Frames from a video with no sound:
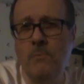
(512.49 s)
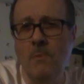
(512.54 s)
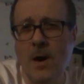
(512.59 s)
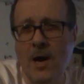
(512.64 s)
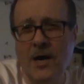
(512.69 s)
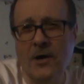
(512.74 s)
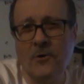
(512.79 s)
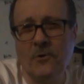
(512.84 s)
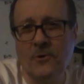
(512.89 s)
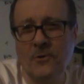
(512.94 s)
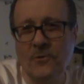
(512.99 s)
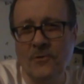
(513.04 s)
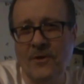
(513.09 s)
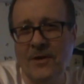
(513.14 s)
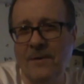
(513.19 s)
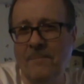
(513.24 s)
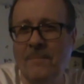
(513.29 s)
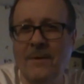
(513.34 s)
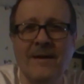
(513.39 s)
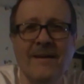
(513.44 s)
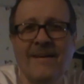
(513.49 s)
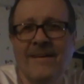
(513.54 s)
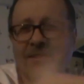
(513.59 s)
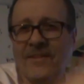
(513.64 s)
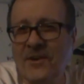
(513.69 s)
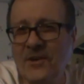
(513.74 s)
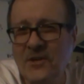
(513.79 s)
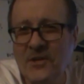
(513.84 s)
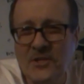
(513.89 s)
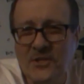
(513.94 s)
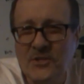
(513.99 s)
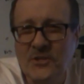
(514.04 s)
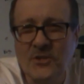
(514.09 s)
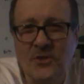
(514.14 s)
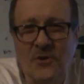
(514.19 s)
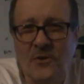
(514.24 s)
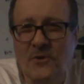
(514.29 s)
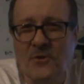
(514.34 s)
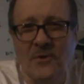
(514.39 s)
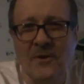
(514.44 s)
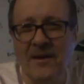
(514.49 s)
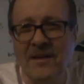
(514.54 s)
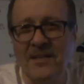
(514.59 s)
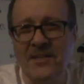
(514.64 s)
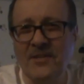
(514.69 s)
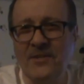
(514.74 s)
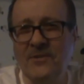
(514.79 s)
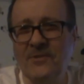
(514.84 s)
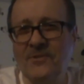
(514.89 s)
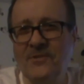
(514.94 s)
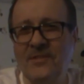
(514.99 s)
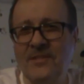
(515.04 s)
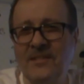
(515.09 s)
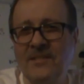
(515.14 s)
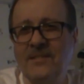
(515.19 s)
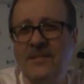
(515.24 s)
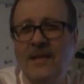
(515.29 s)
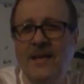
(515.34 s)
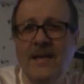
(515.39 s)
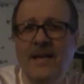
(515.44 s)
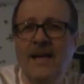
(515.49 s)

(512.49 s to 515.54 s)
Borrow them. They're going to show you how to use this.